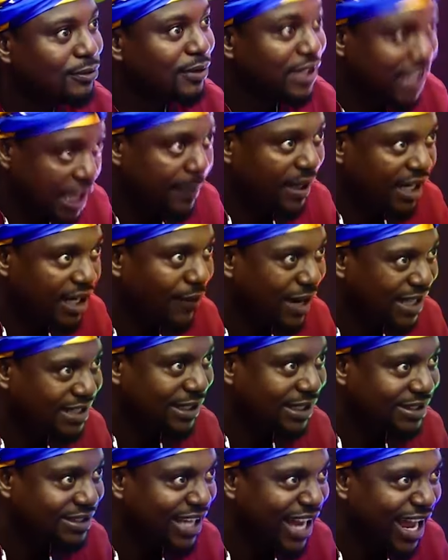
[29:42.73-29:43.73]
Na make what
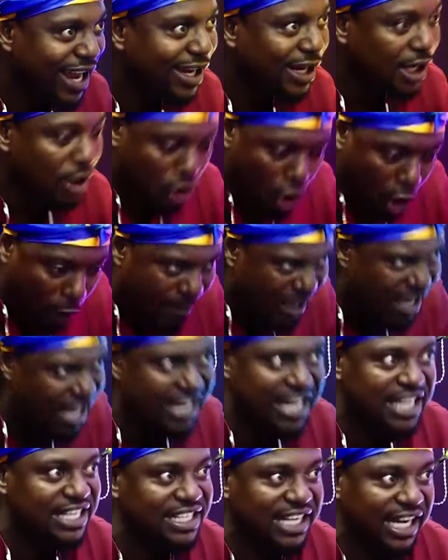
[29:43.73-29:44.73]
you say? Obeye
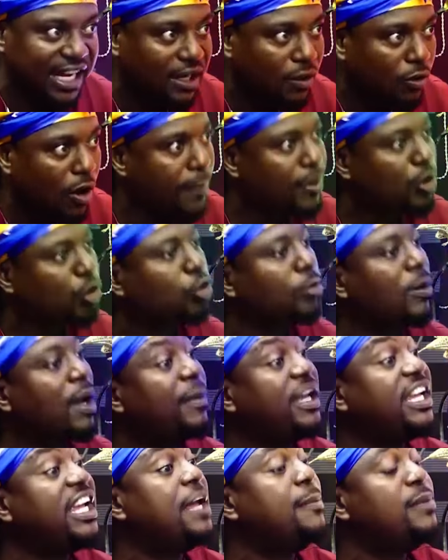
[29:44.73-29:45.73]
ne de ye. Kwame Nkrumah
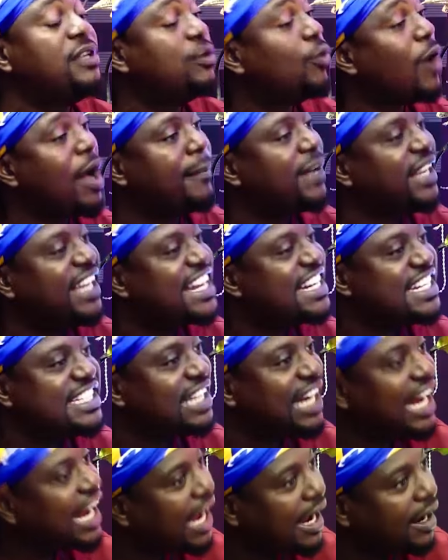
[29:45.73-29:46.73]
be ye bi, wa me ye ni
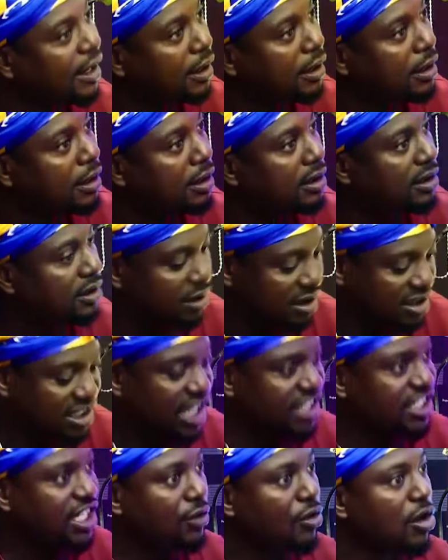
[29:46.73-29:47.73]
nyina.
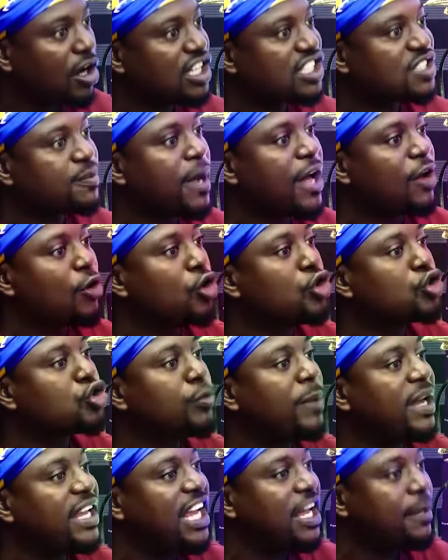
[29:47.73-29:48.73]
JJ Rollins ba na onu so
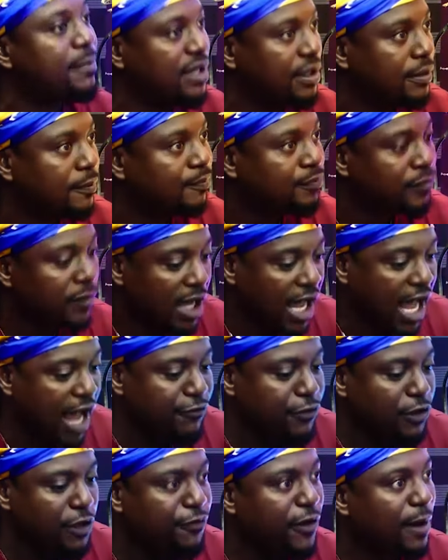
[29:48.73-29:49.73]
be ye bi.
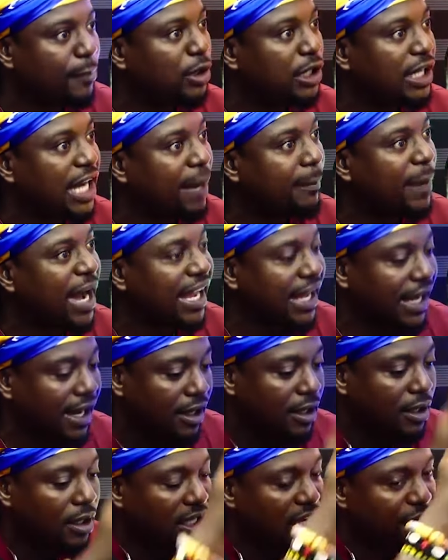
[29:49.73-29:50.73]
Afrifa mu nyina ba ye.
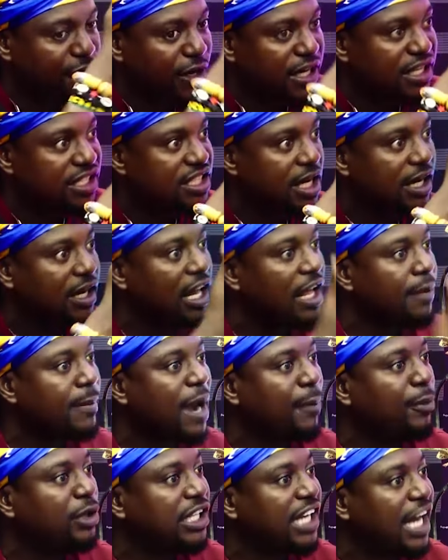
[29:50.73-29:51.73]
Ye friend say le
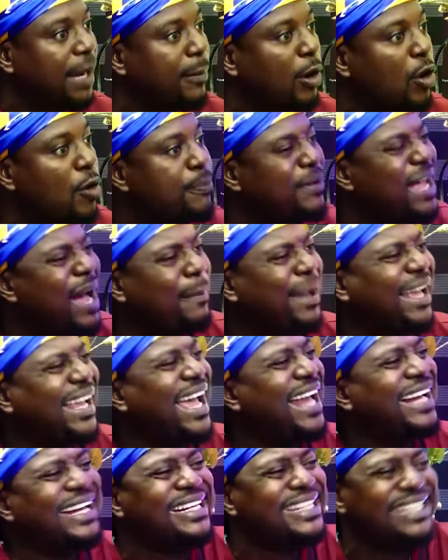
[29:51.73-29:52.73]
ma mu nyina ba. Obi
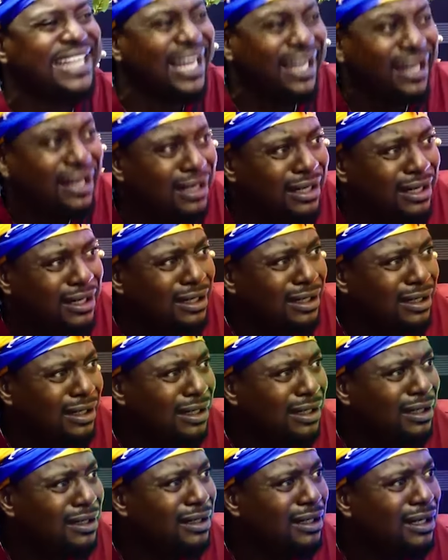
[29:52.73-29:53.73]
abeye ne de
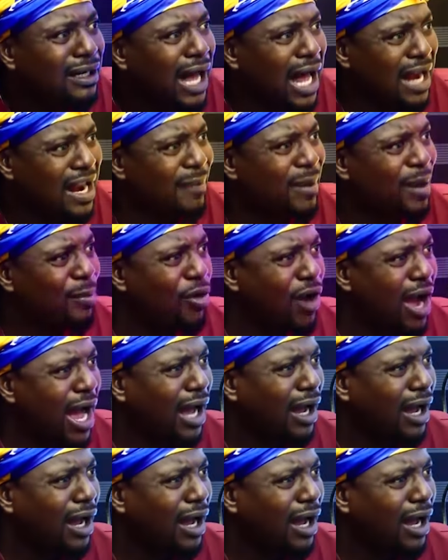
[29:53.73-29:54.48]
ye. Anamebua.